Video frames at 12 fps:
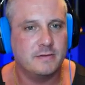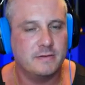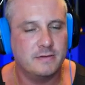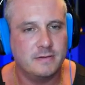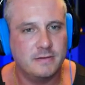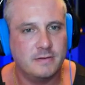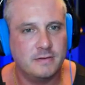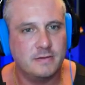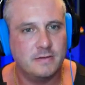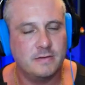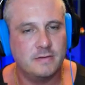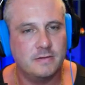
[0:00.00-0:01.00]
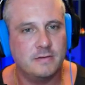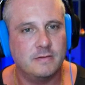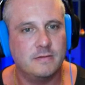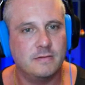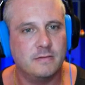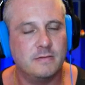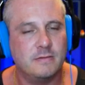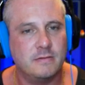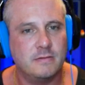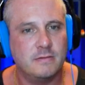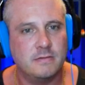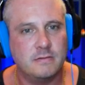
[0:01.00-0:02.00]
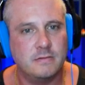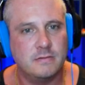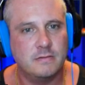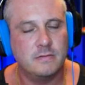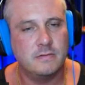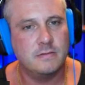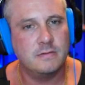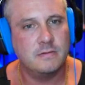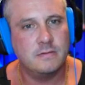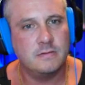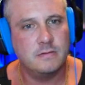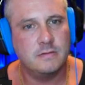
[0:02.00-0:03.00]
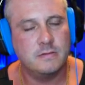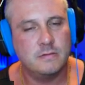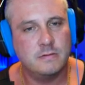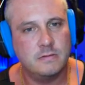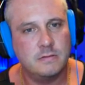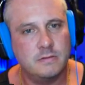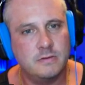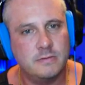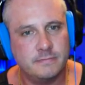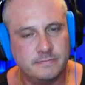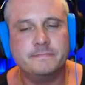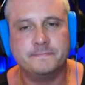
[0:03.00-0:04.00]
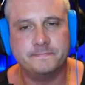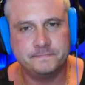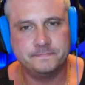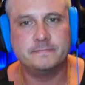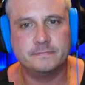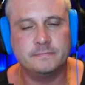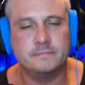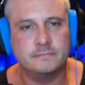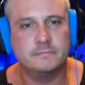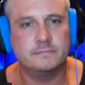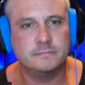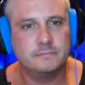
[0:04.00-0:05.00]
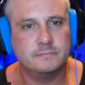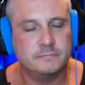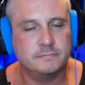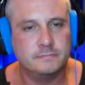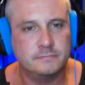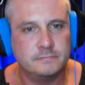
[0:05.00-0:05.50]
[no speech]